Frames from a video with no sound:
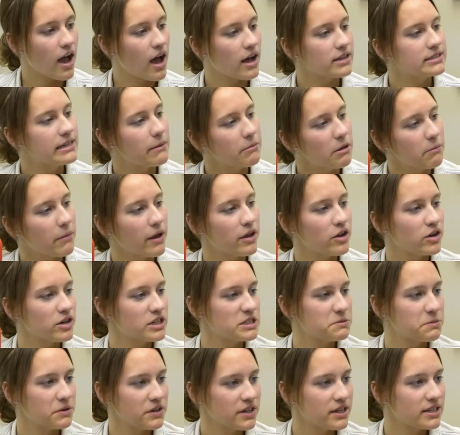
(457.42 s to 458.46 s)
Tell me about your
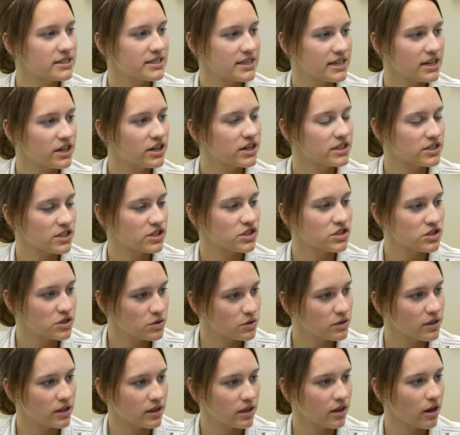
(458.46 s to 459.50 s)
experience here as a student in
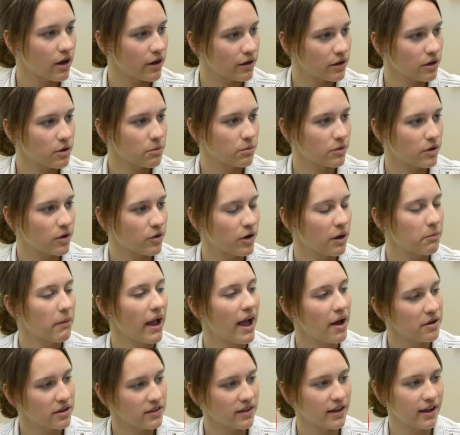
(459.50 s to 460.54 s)
the audio program. How did
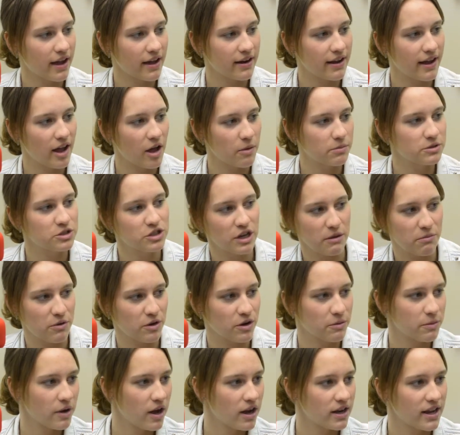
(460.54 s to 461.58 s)
that kind of help shape your
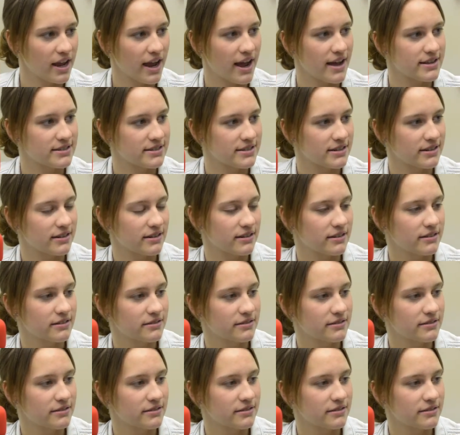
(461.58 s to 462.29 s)
podcasting?